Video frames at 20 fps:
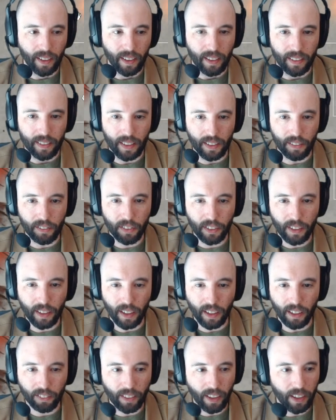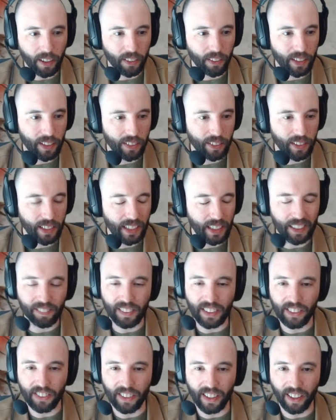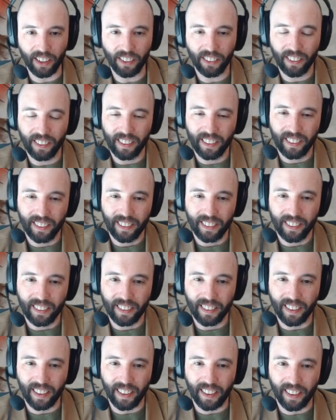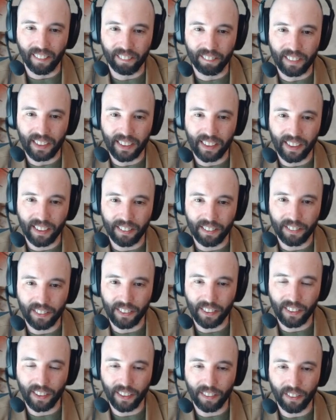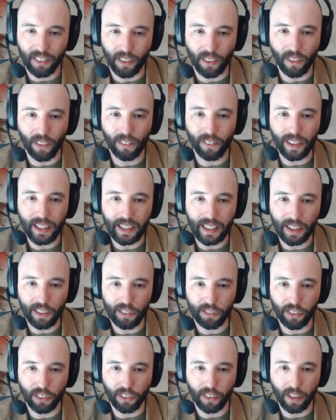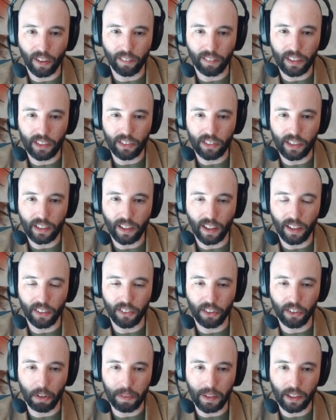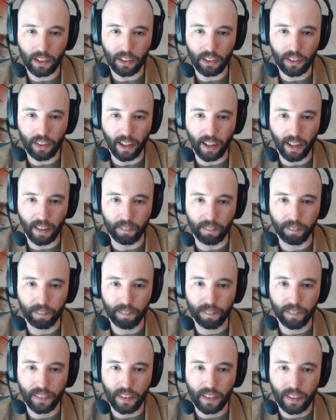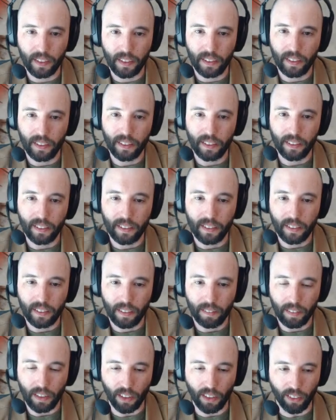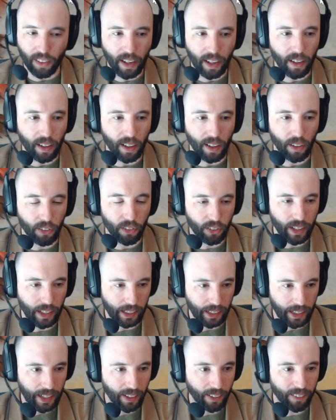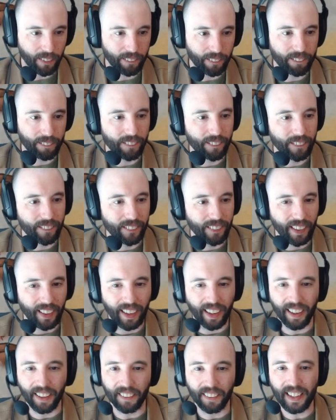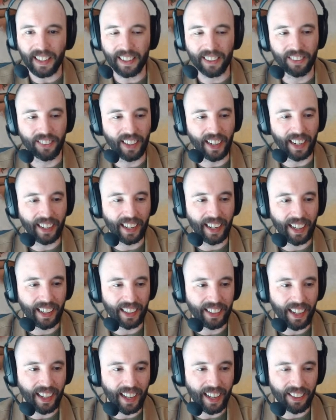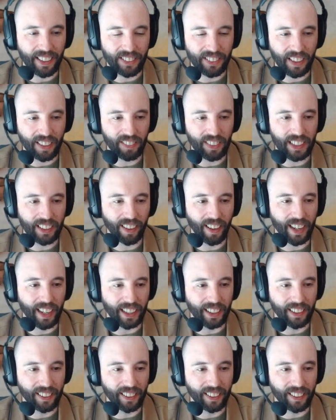Denver, Colorado, indeed, Michelle. Be there for the whole weekend for Lit RPG Con. It's going to be a good time. Be a lot of authors hanging out. Thank you, Jackann. Yeah, it's going to be great.